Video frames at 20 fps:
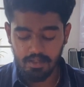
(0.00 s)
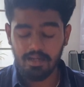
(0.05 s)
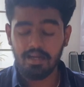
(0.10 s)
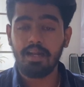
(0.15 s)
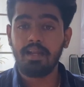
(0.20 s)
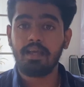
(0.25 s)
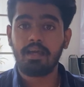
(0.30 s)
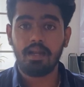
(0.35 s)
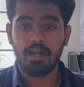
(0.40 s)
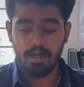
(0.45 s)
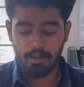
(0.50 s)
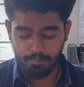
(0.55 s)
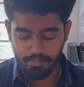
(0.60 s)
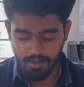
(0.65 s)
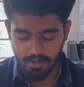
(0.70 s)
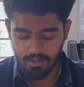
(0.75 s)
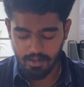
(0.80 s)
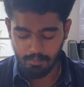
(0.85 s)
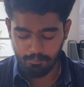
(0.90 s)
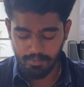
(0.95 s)
clinical and
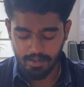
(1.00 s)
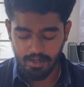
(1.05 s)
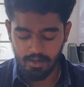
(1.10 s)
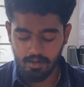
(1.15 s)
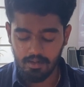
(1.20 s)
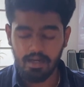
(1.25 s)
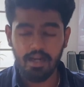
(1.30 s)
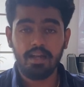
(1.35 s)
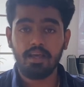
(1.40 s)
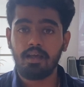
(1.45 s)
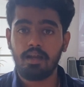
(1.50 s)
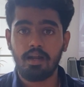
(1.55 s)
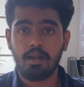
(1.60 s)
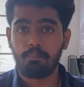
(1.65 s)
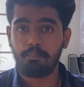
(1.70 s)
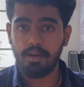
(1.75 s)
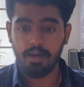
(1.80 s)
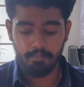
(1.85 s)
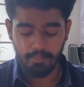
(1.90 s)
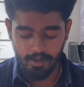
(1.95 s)

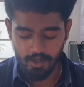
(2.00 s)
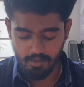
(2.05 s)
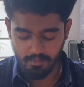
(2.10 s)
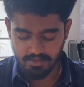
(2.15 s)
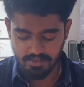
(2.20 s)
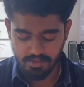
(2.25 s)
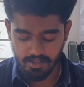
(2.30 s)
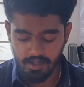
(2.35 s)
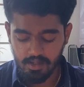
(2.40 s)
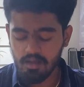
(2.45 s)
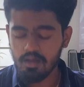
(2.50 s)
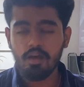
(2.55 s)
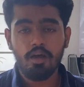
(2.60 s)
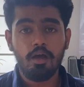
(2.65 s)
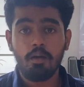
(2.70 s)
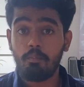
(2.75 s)
applied biochemistry,